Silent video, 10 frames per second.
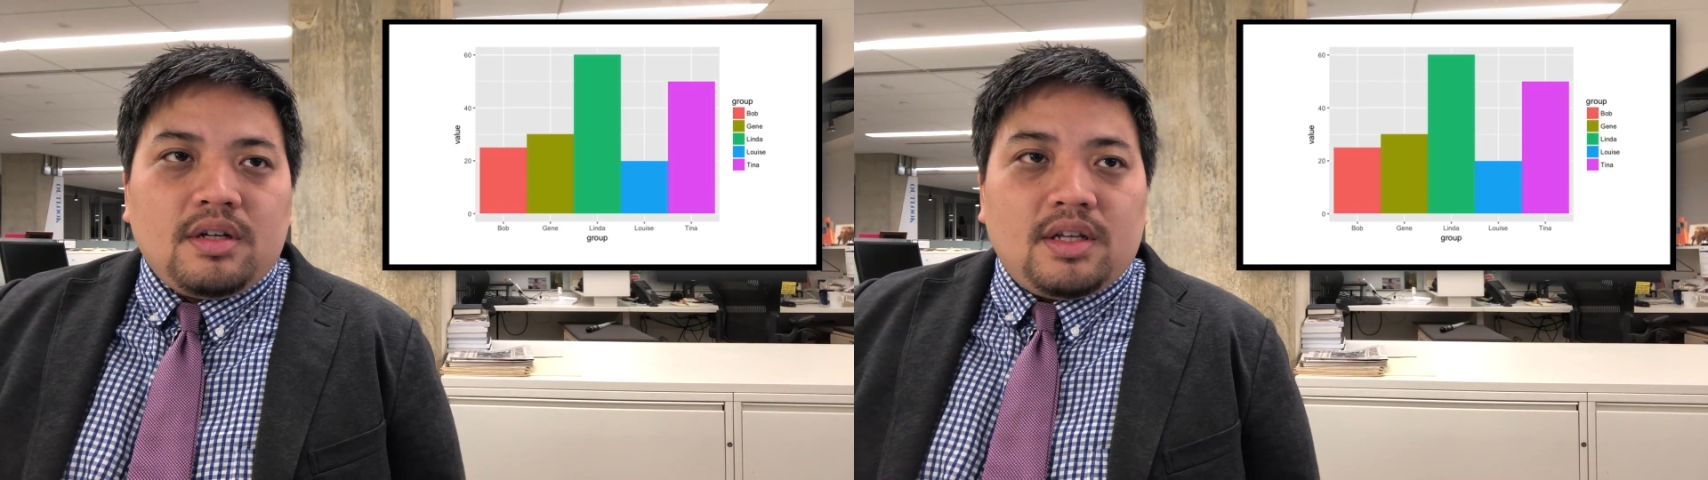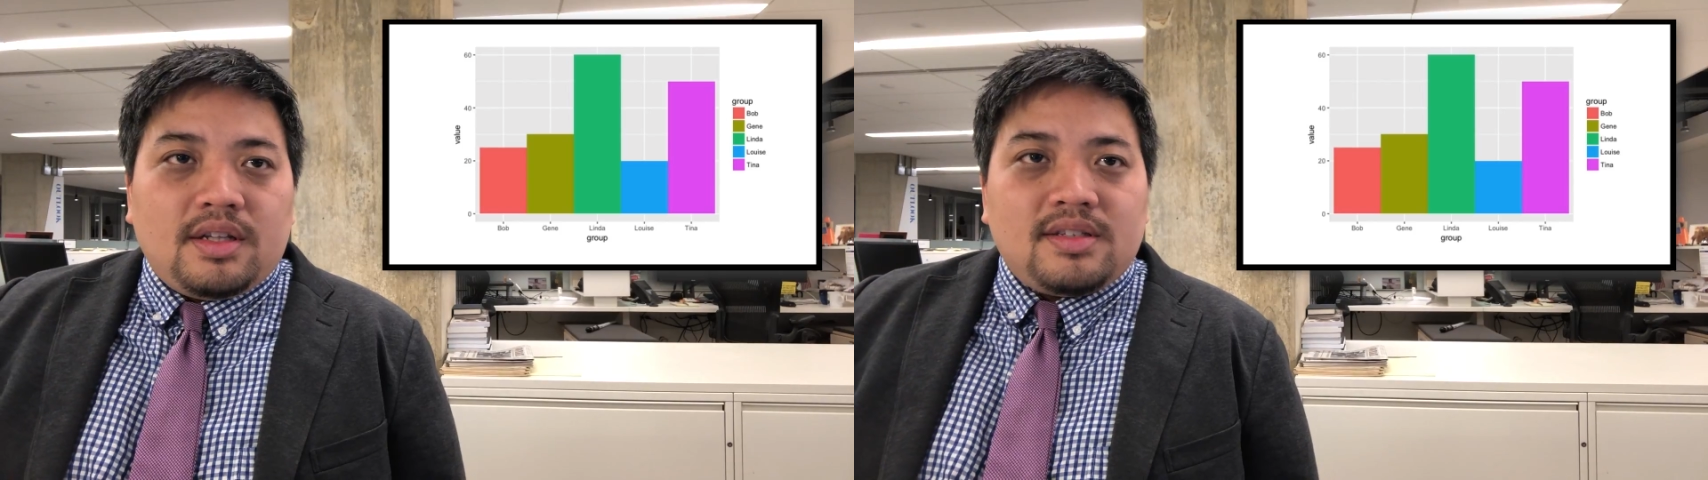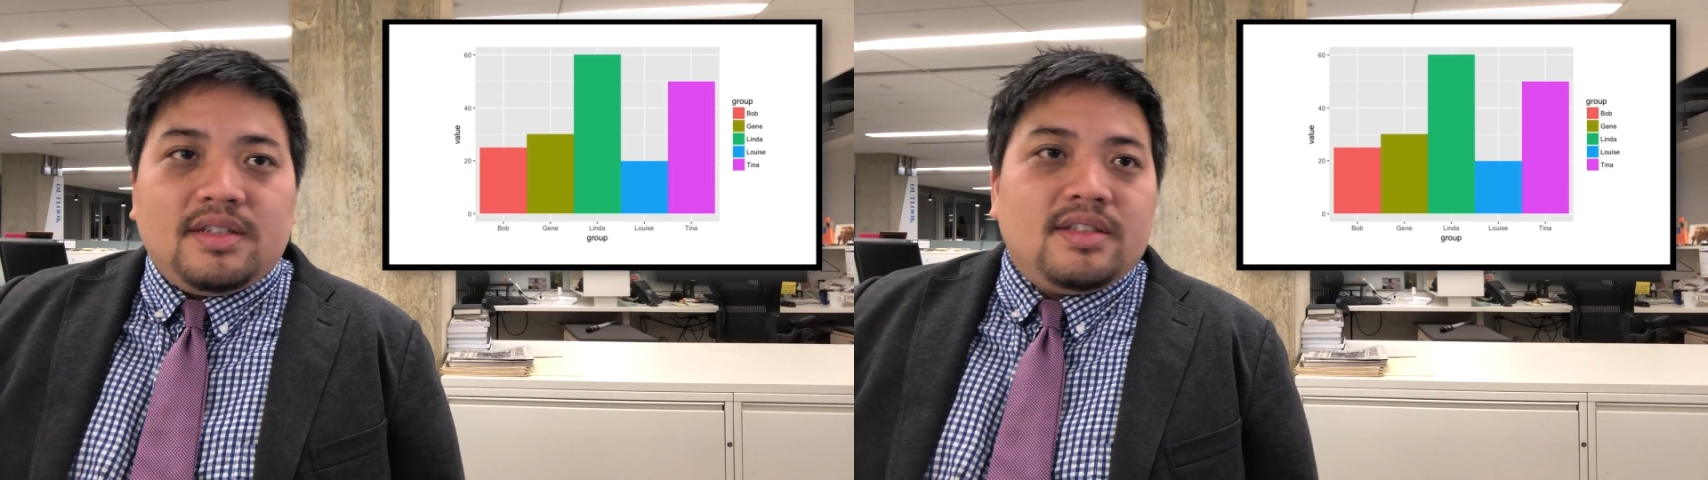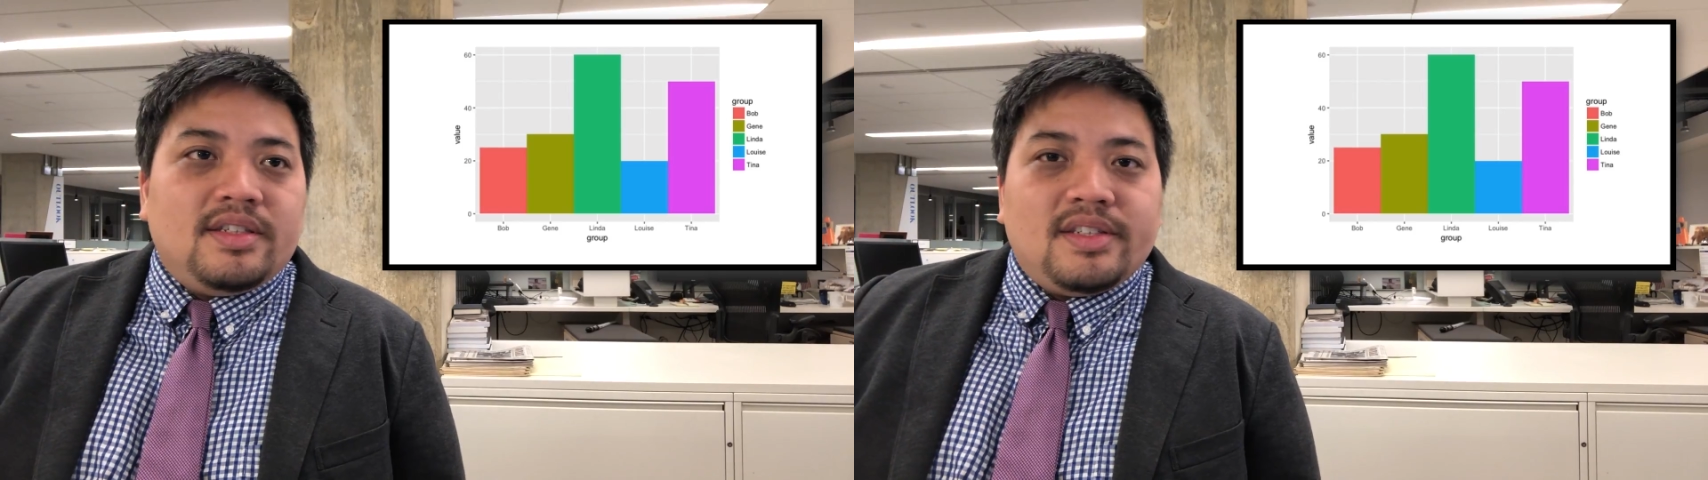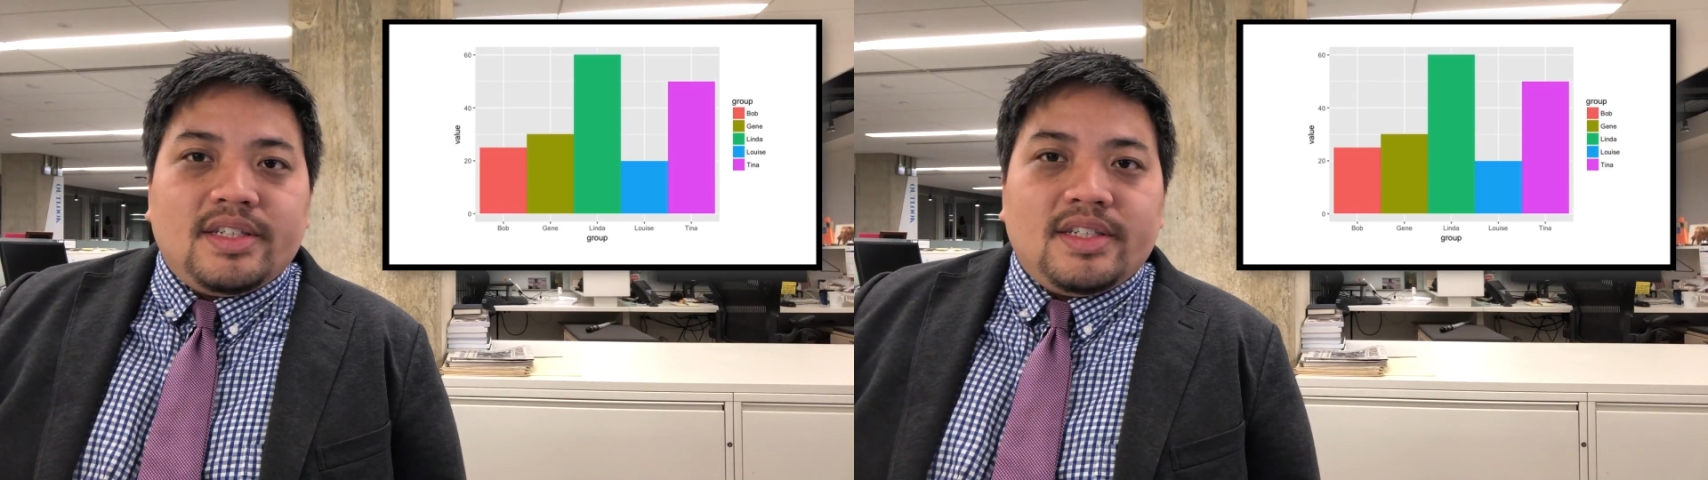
In this instance,